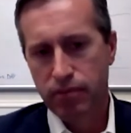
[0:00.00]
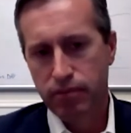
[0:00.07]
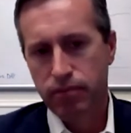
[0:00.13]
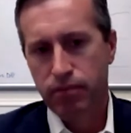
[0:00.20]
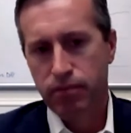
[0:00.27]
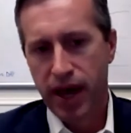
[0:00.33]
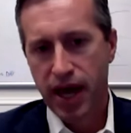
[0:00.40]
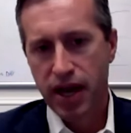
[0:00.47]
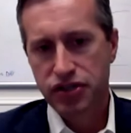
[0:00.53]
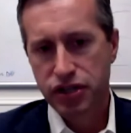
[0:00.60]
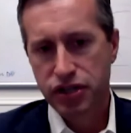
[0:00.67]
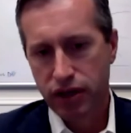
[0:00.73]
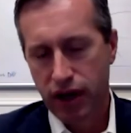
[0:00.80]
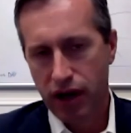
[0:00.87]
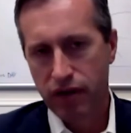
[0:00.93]
managing
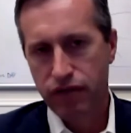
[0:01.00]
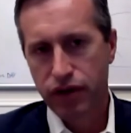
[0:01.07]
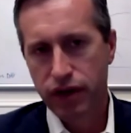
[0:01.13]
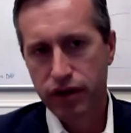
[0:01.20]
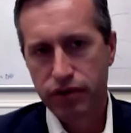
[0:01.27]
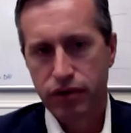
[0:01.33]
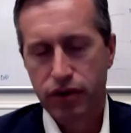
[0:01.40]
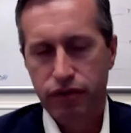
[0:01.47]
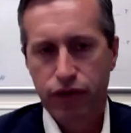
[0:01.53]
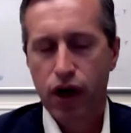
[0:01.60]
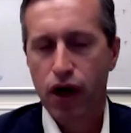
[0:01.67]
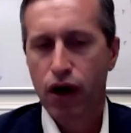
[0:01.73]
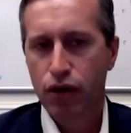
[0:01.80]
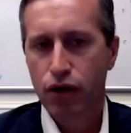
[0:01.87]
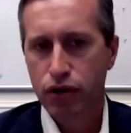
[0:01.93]
kind of the
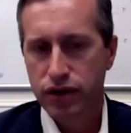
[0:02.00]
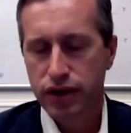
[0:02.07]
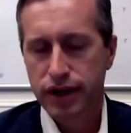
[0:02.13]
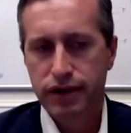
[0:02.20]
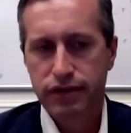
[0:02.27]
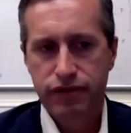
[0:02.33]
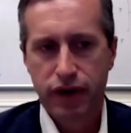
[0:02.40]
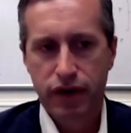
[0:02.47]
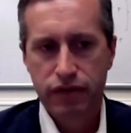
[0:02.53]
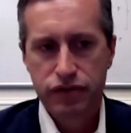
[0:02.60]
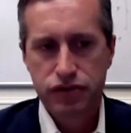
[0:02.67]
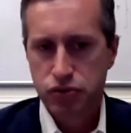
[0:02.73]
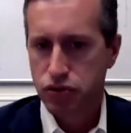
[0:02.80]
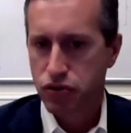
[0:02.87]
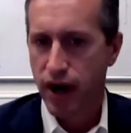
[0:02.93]
flow of
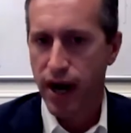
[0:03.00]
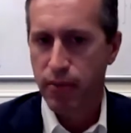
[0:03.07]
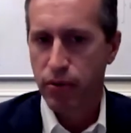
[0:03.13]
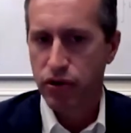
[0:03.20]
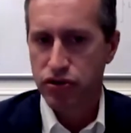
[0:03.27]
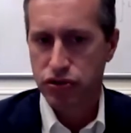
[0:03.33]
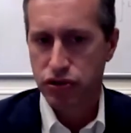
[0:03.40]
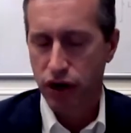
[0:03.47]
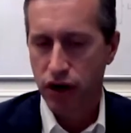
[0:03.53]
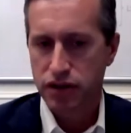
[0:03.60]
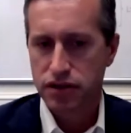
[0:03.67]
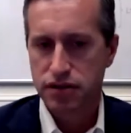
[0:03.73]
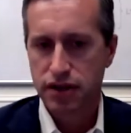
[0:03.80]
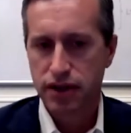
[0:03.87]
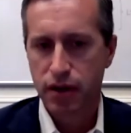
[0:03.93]
subscriber
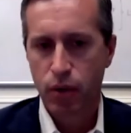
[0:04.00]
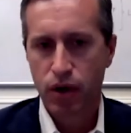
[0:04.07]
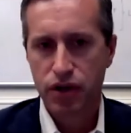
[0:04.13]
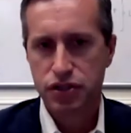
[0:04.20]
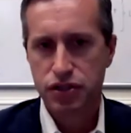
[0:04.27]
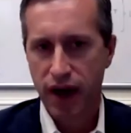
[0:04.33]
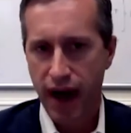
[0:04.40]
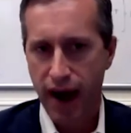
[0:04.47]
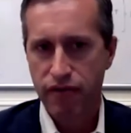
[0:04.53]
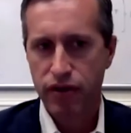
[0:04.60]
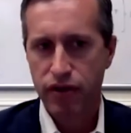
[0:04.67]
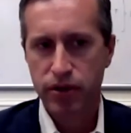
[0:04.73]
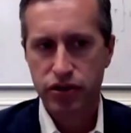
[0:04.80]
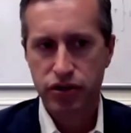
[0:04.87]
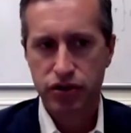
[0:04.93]
starts. And then once you have them
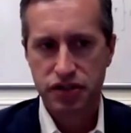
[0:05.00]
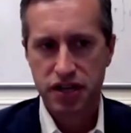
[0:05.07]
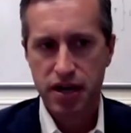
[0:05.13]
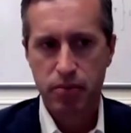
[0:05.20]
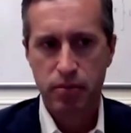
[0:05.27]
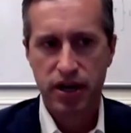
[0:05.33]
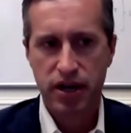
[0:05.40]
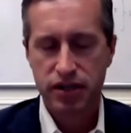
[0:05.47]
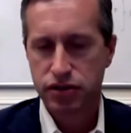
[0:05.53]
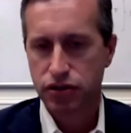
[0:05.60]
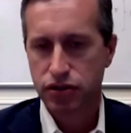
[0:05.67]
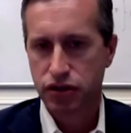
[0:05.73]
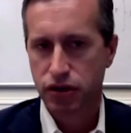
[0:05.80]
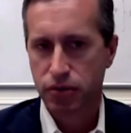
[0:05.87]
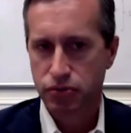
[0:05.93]
in your database and you
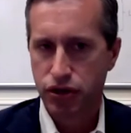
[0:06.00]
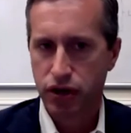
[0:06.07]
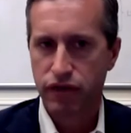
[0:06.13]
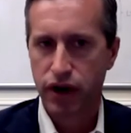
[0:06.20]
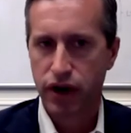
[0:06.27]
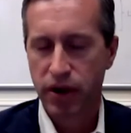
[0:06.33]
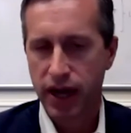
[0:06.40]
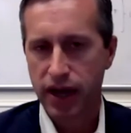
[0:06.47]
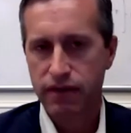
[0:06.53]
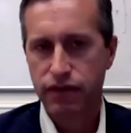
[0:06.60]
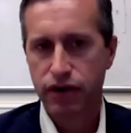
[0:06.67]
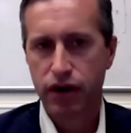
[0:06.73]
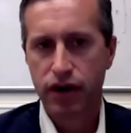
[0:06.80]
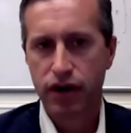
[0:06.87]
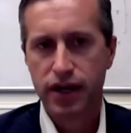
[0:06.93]
can observe their
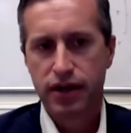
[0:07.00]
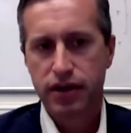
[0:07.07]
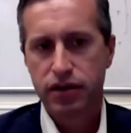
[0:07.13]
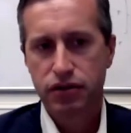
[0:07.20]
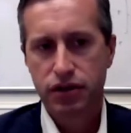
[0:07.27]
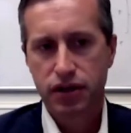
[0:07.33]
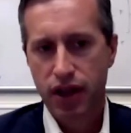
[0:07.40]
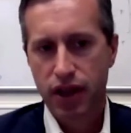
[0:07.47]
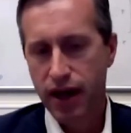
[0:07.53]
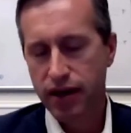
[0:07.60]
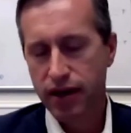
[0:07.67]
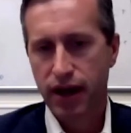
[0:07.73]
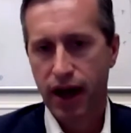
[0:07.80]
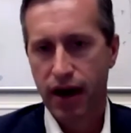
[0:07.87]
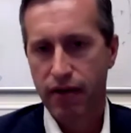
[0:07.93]
behavior, you can
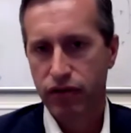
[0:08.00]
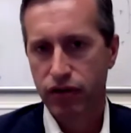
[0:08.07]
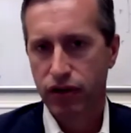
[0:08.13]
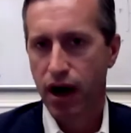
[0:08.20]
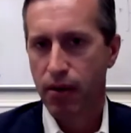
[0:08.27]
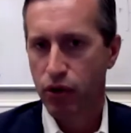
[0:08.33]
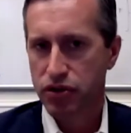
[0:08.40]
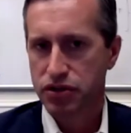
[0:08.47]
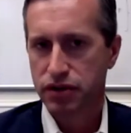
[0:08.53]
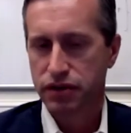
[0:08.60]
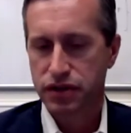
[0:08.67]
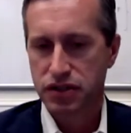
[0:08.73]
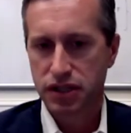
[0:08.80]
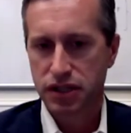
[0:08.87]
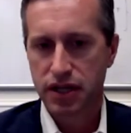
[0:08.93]
then have a lot more
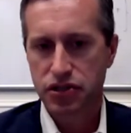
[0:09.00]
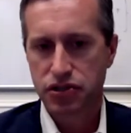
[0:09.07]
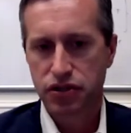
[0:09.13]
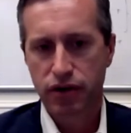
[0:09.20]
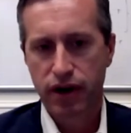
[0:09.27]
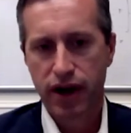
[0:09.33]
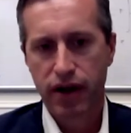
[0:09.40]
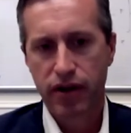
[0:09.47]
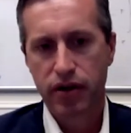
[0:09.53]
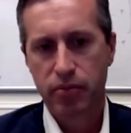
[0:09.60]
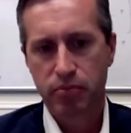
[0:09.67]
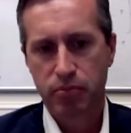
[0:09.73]
sophistication around their